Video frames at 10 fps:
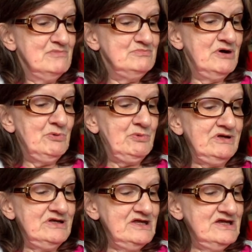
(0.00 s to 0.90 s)
But we
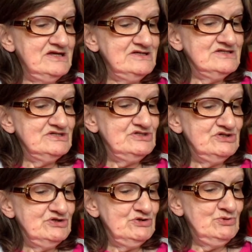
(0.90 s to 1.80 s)
need to
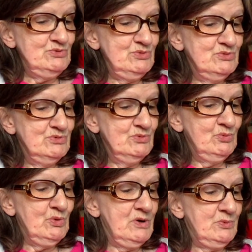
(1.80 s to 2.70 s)
do
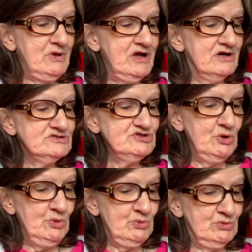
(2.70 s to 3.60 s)
what we are
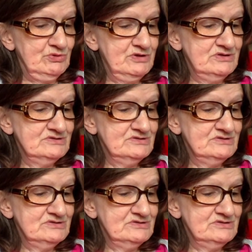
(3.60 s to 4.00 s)
told.